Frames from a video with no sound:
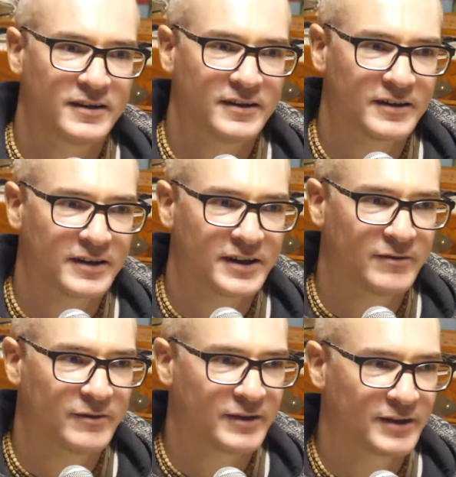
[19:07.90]
give
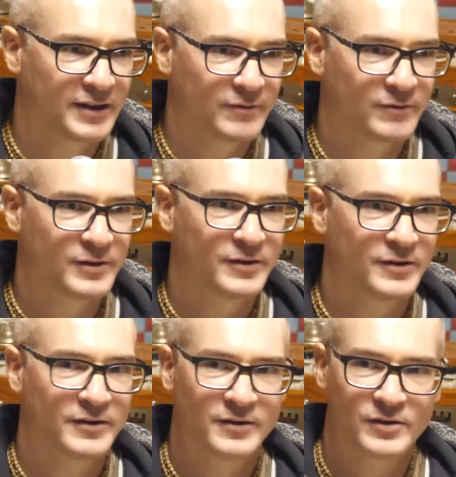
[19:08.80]

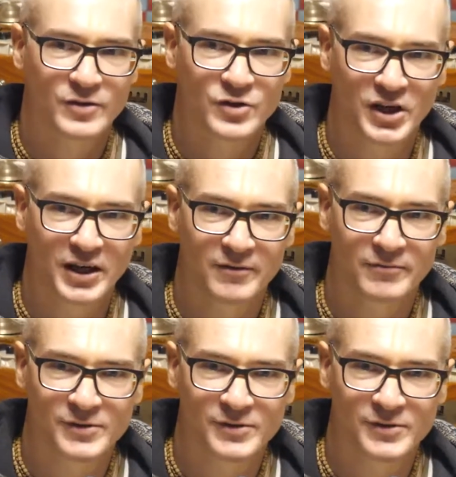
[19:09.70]
a shave,